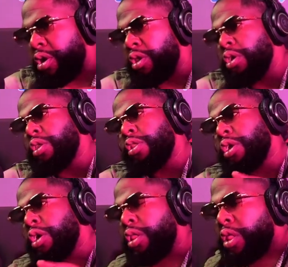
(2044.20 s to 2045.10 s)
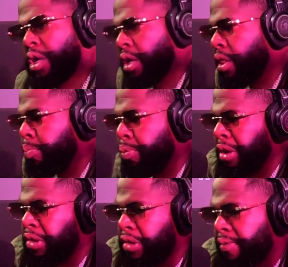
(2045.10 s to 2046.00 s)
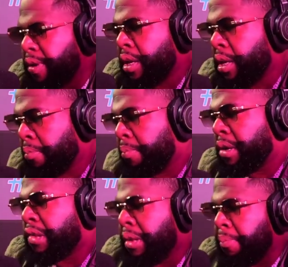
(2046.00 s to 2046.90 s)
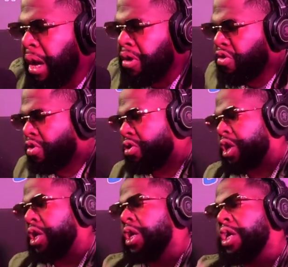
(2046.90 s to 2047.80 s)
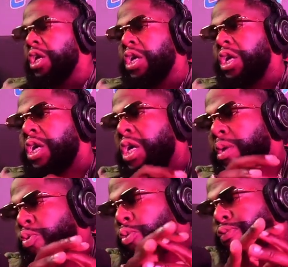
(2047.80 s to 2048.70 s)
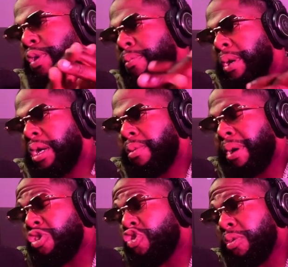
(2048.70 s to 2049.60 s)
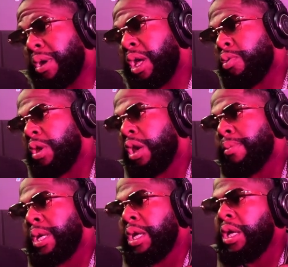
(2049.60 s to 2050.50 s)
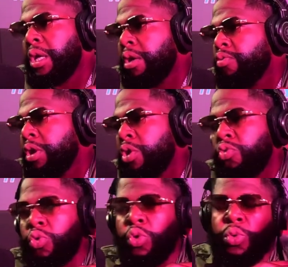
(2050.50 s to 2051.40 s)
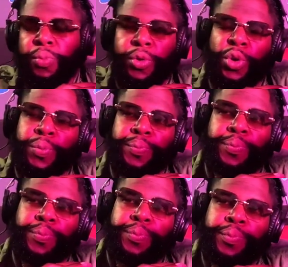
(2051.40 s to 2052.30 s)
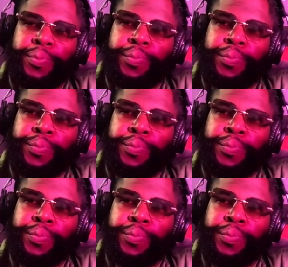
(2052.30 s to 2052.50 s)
we're just going through the process of getting it mixed and mastered, and hopefully by summer that'll be ready to roll.